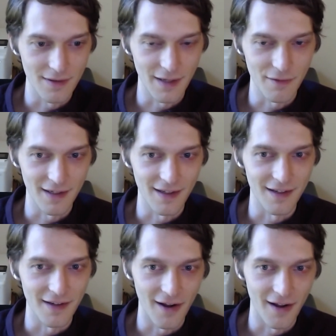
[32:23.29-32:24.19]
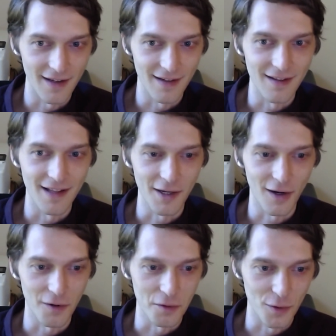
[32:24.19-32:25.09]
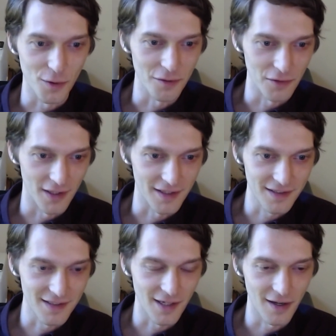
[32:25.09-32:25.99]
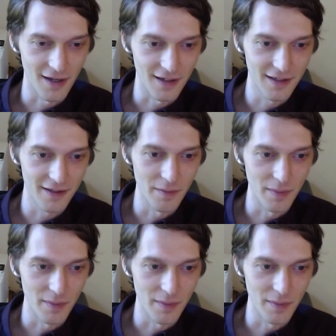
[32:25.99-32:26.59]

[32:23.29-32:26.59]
giving a non hardcore Rust talk,